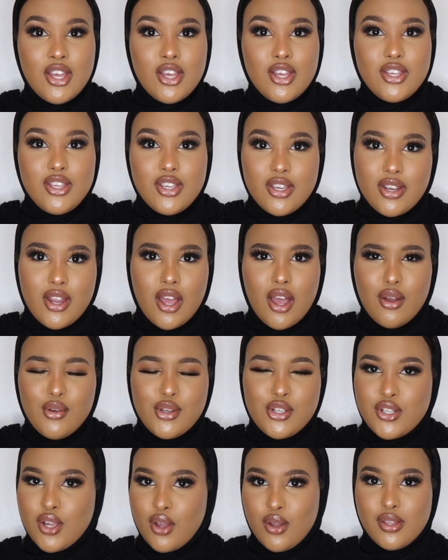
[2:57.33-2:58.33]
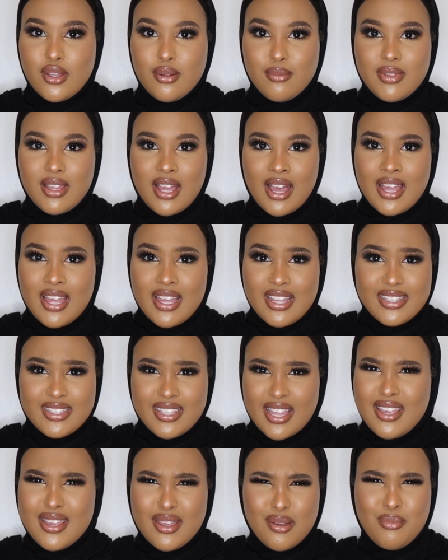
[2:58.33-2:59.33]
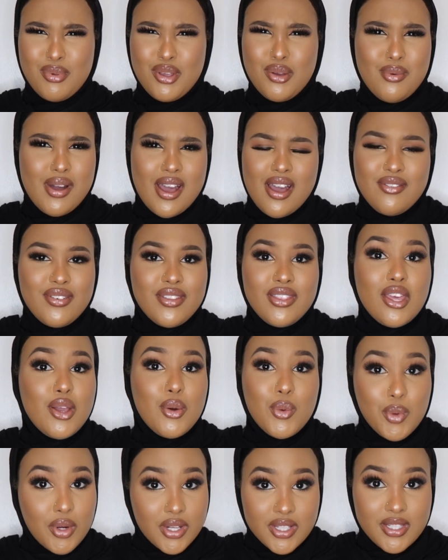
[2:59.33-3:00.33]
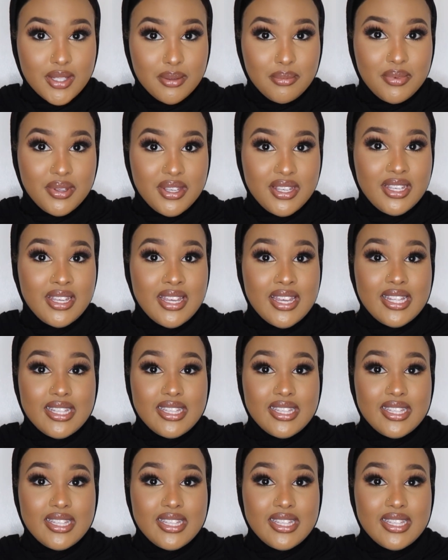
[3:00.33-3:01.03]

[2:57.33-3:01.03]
you know, show them that they can be whatever they want to be.